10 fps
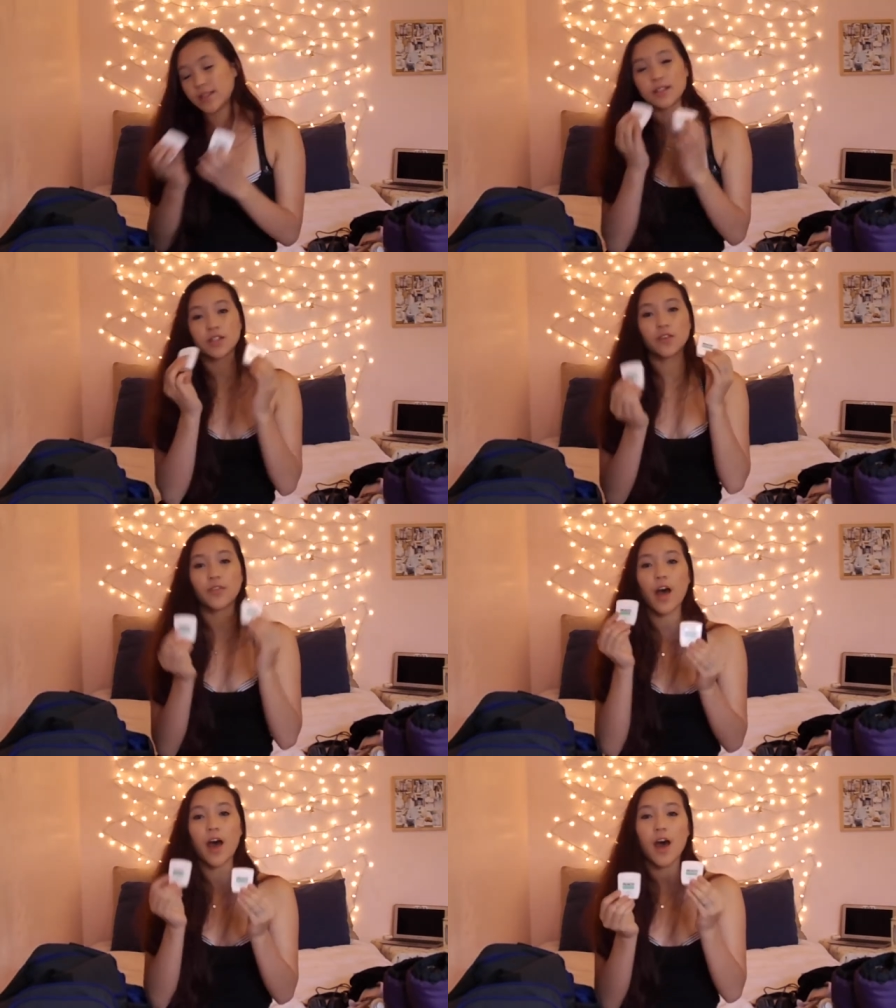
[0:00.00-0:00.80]
Dental
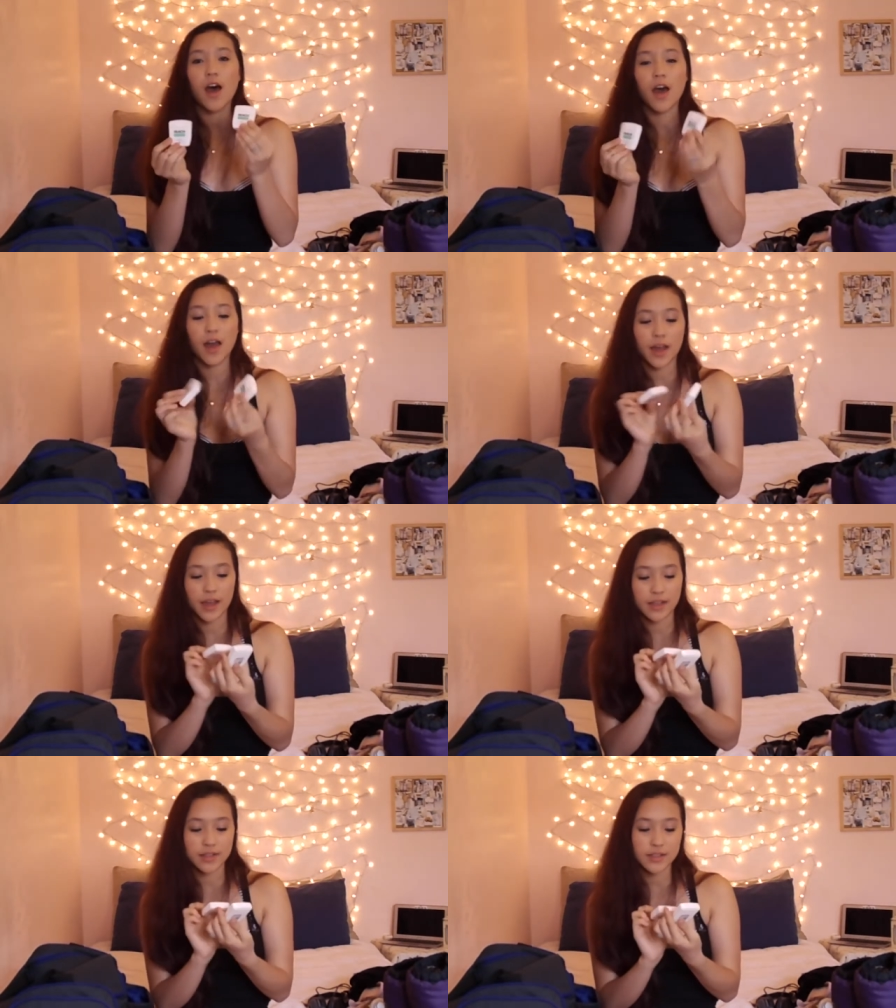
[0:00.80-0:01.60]

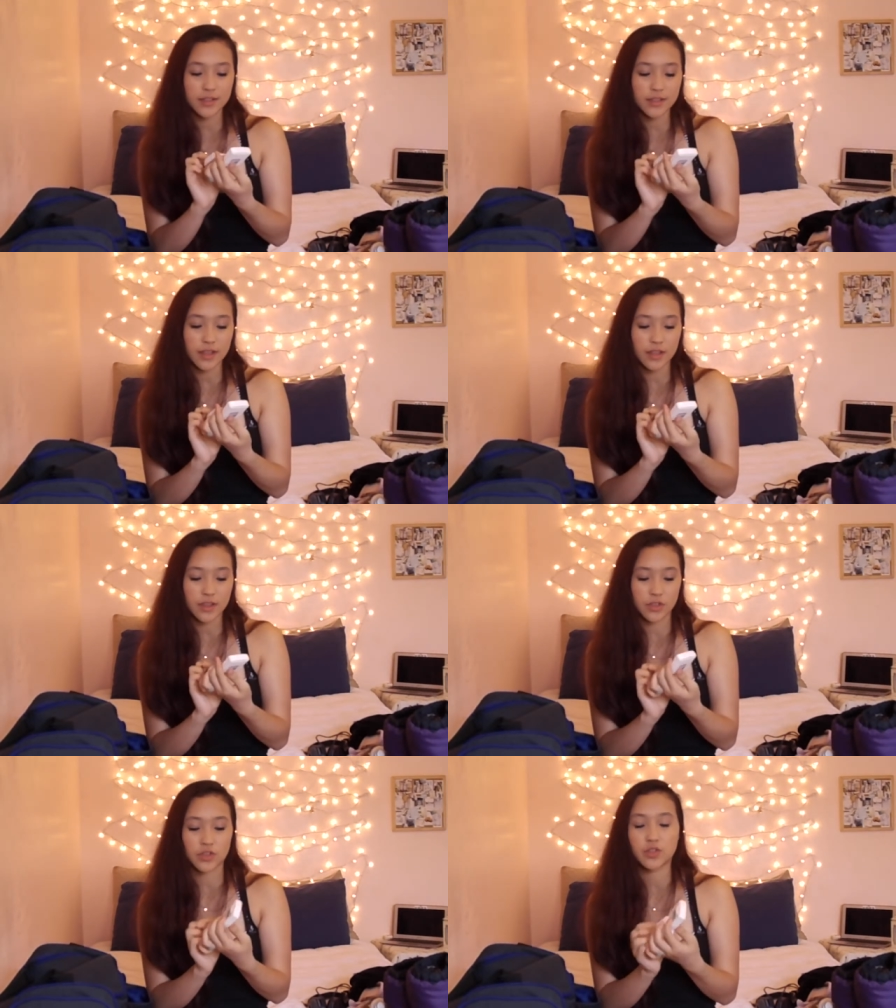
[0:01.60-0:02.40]
floss! This is like
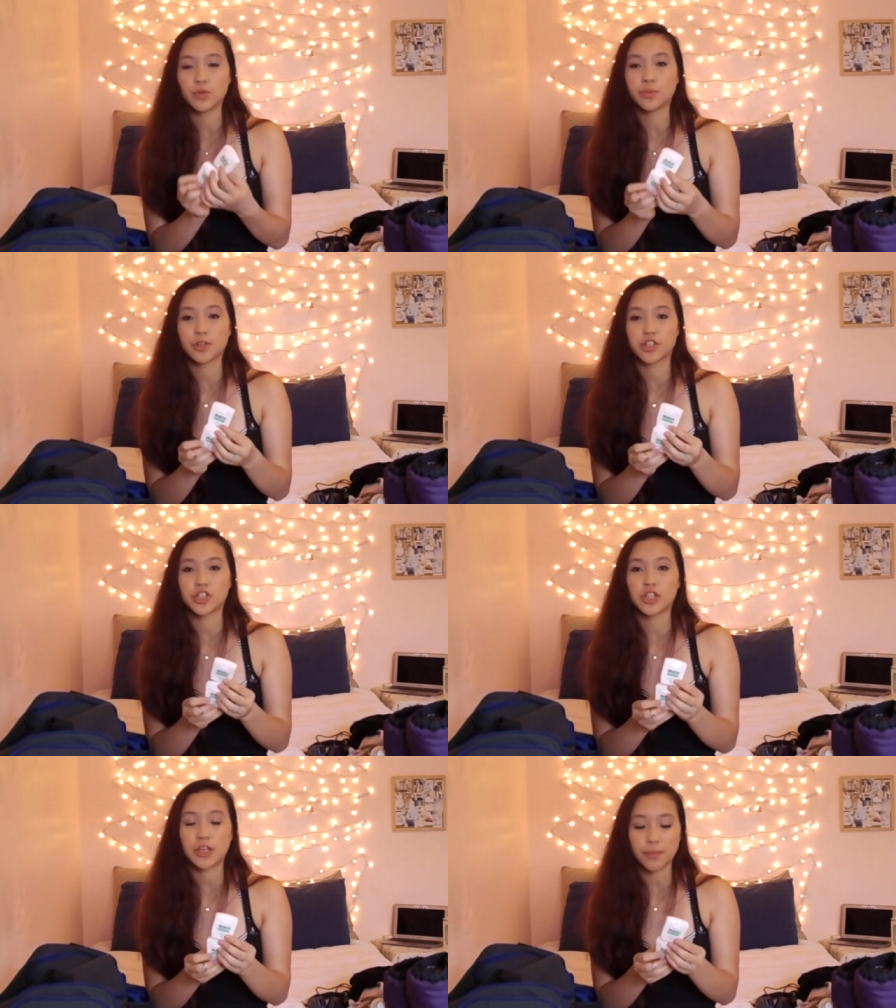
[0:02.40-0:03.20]
the super
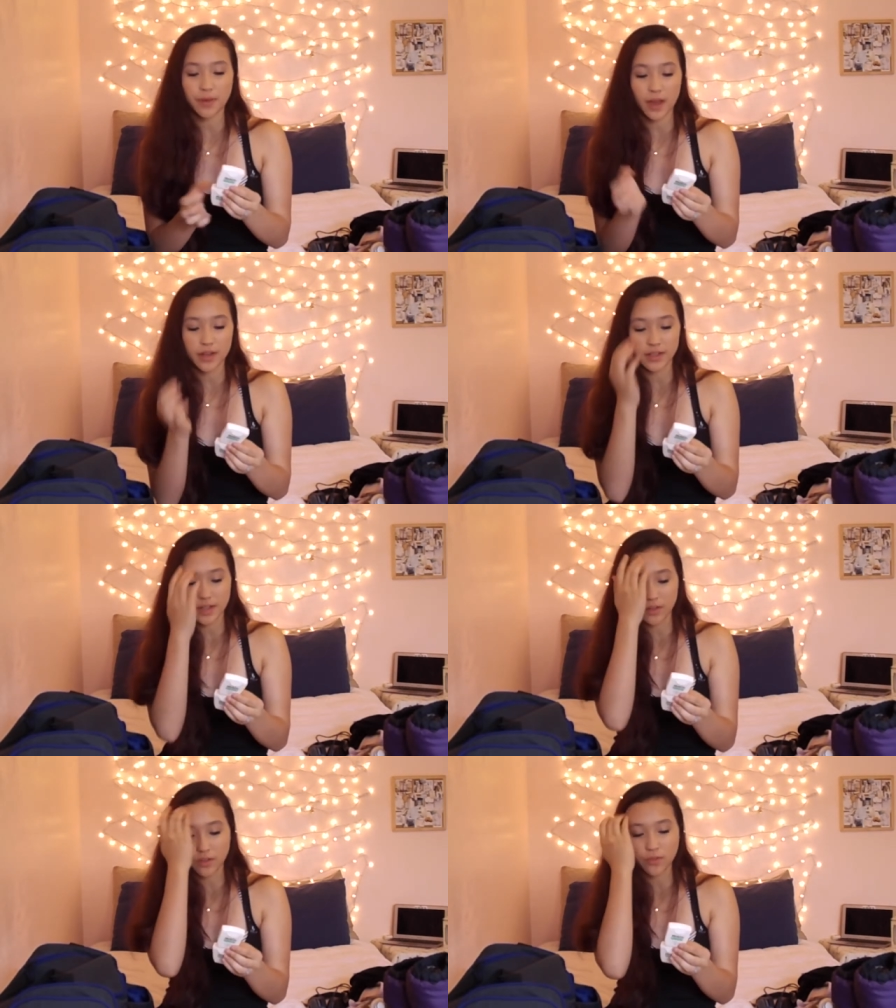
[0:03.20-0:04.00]
cheap kind of
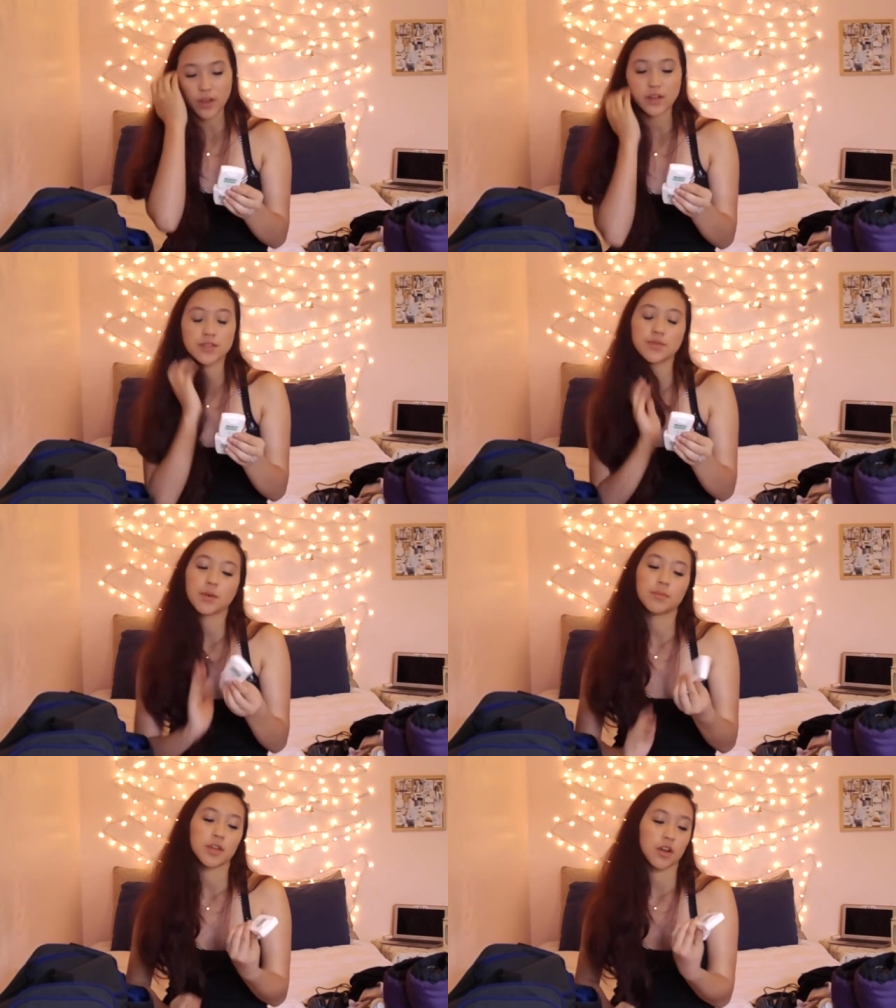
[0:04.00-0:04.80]
dental floss
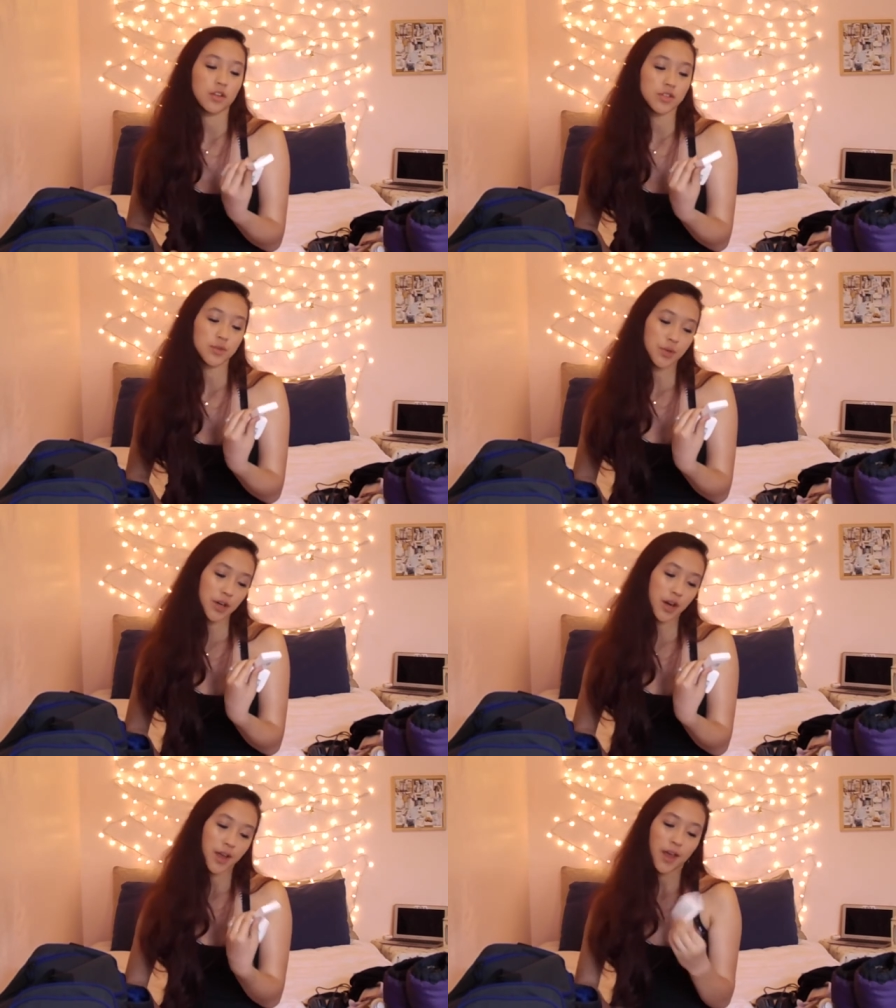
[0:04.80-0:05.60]
from the dollar
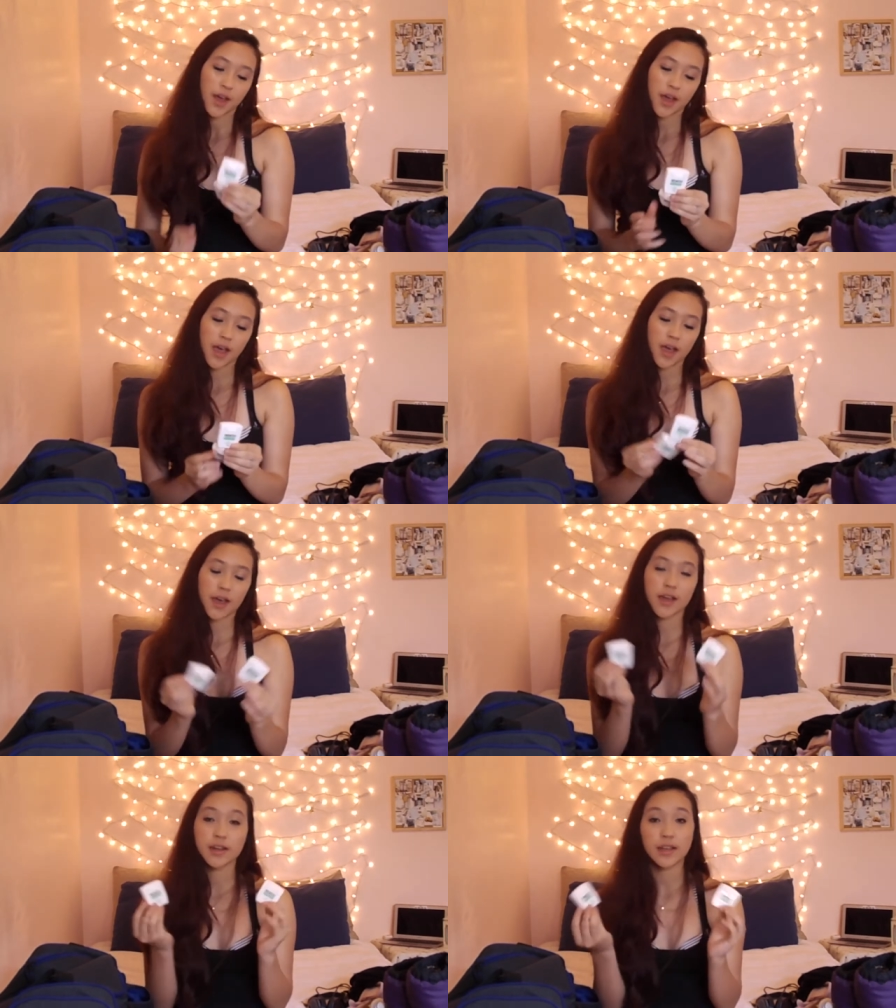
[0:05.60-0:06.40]
store
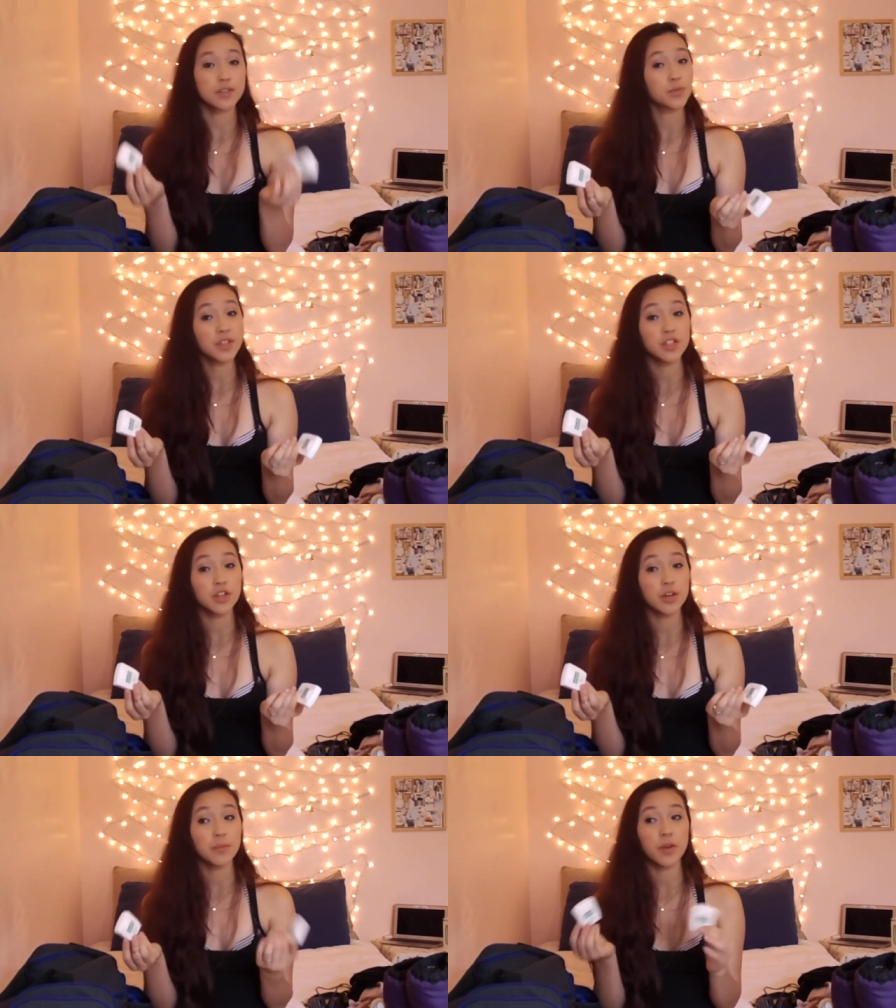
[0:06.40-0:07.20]
and it's really
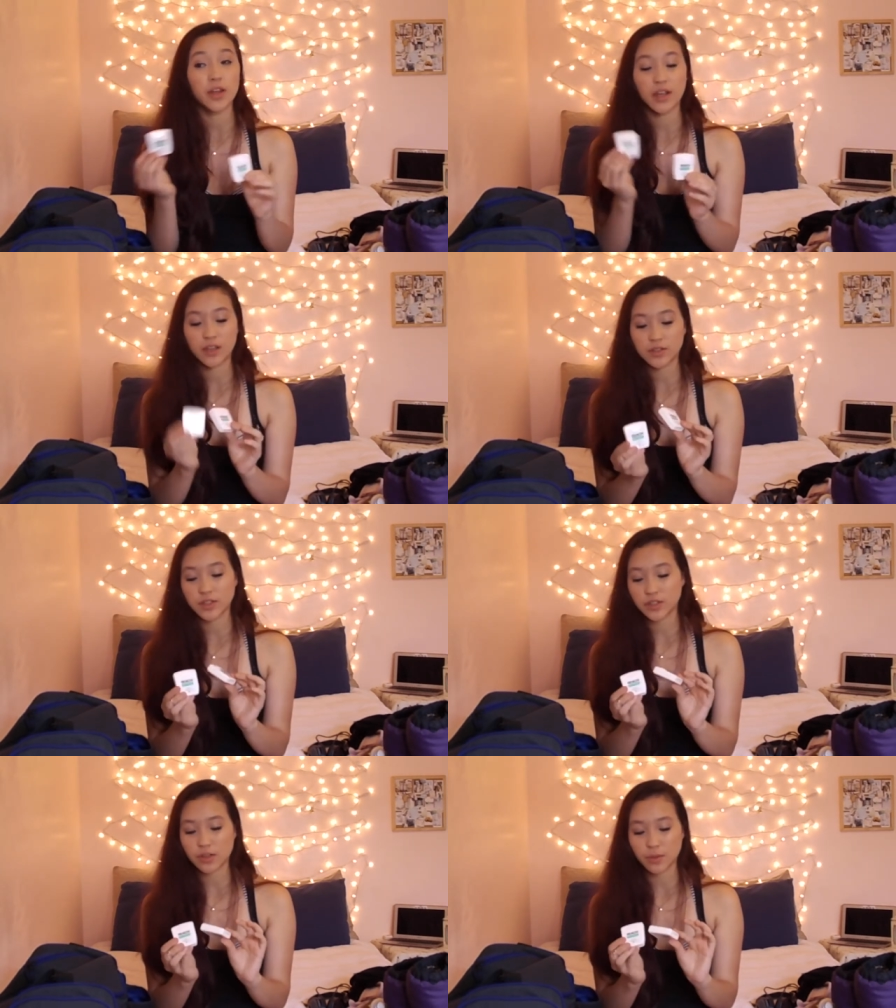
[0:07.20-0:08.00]
durable and I use
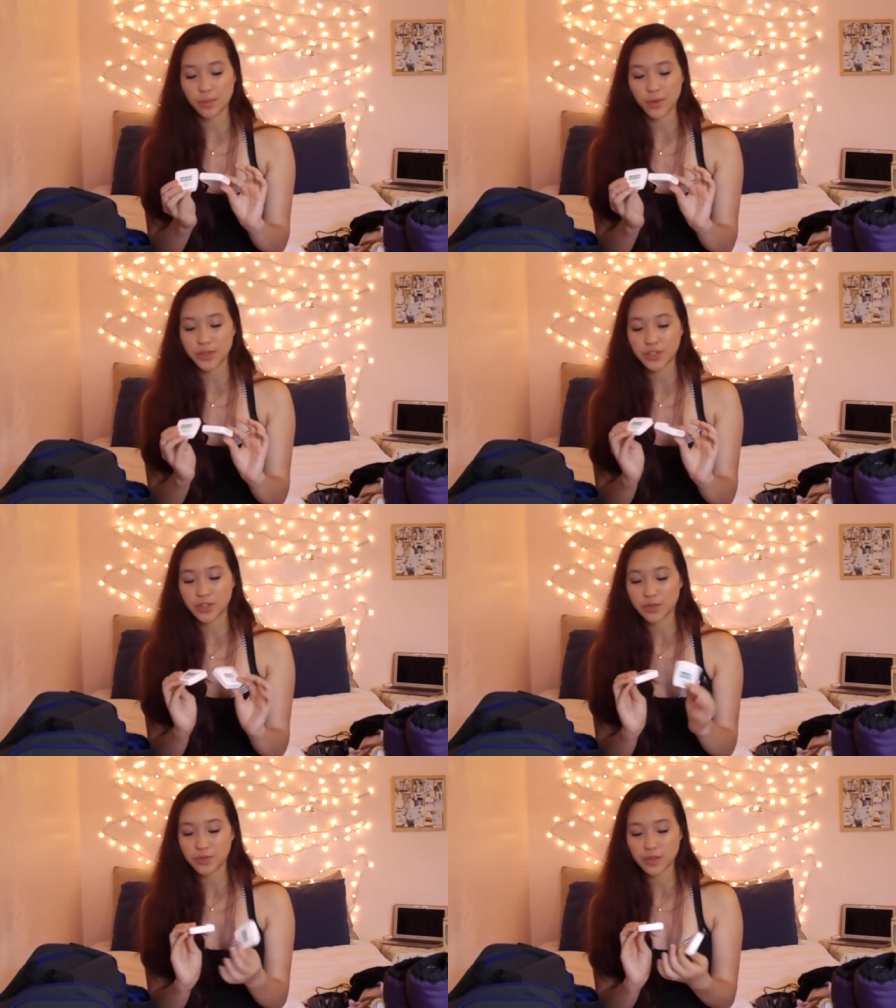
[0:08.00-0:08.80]
it to sew my pointe
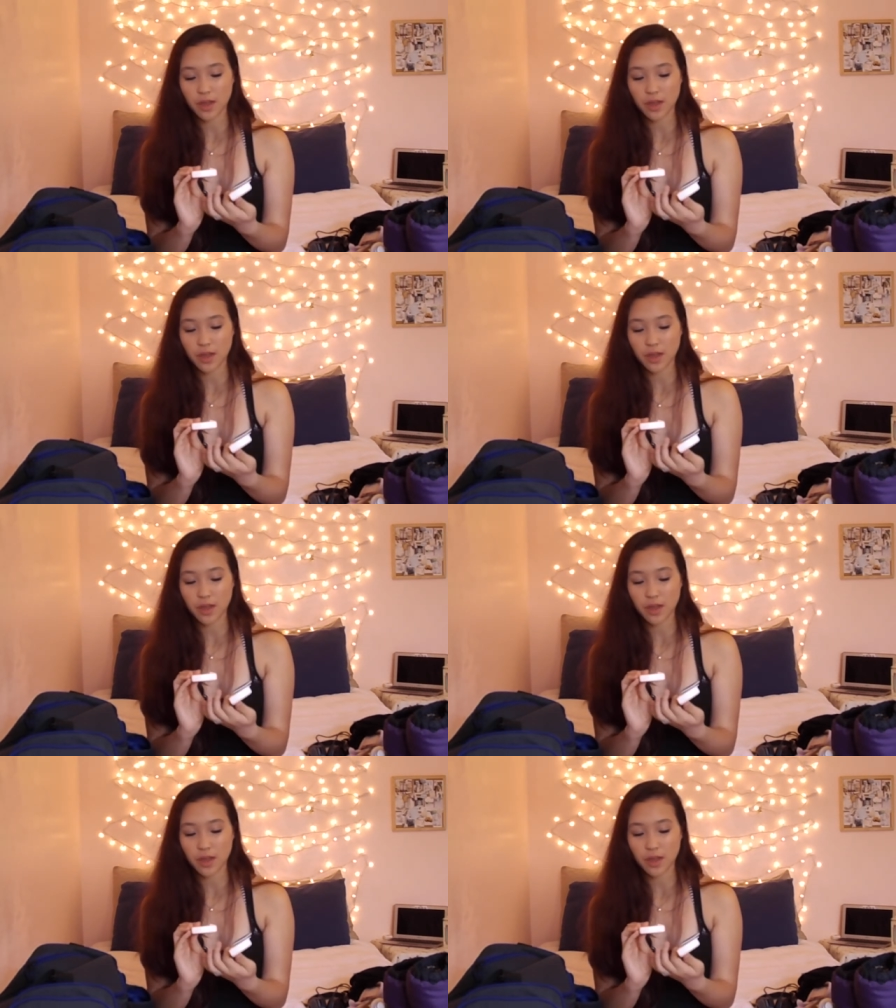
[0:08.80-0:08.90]
shoes.